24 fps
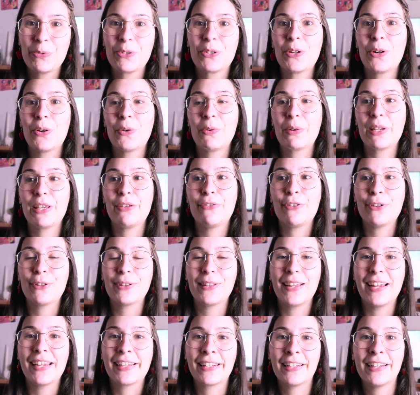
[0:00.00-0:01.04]
So if you
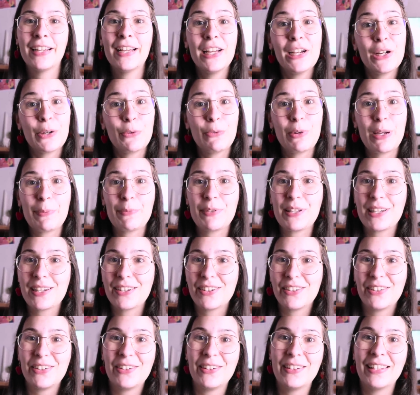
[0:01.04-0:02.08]
like
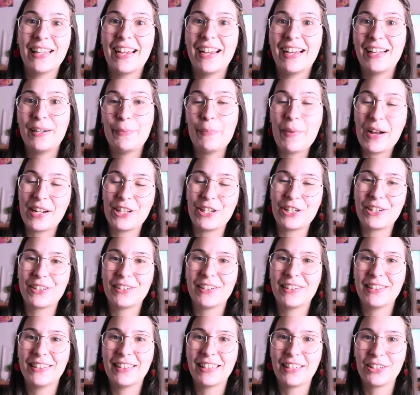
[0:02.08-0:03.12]
whimsical and
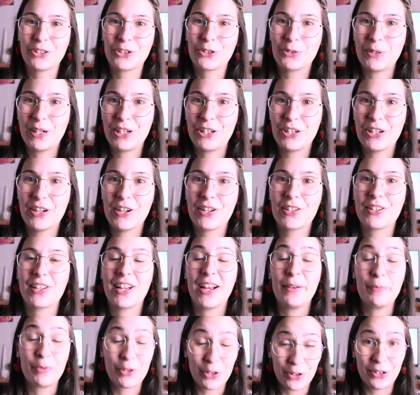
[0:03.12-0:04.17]
magical illustrations,
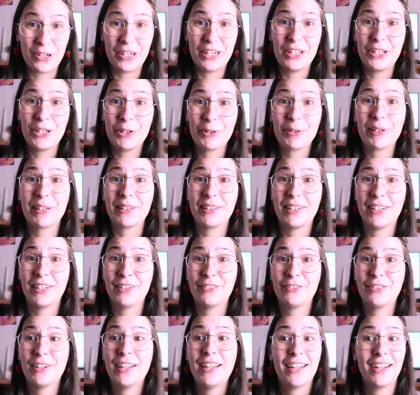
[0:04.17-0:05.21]
I'm sure you will
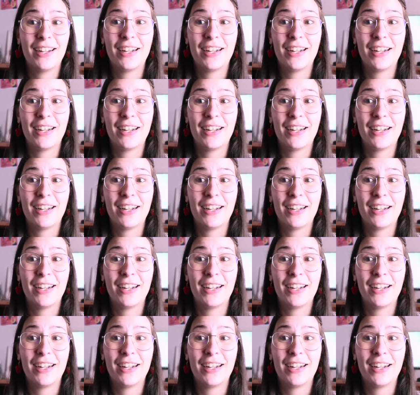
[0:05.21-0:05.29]
love